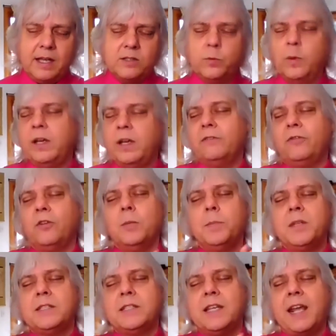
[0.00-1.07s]
as we affirm
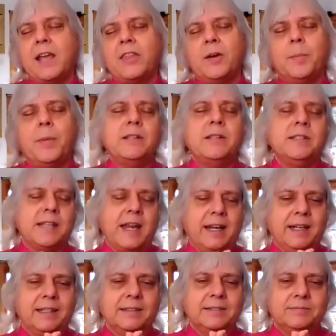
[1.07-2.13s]
this together by
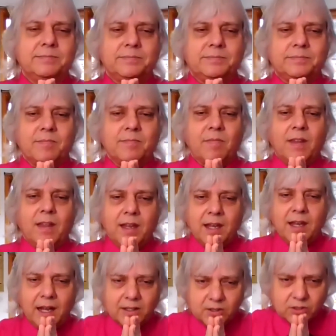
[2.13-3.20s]
saying,
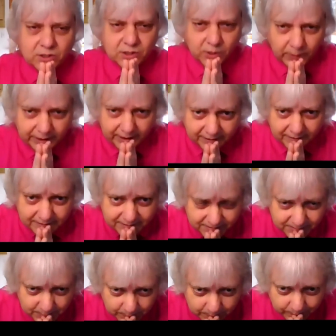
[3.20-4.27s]
and so it is.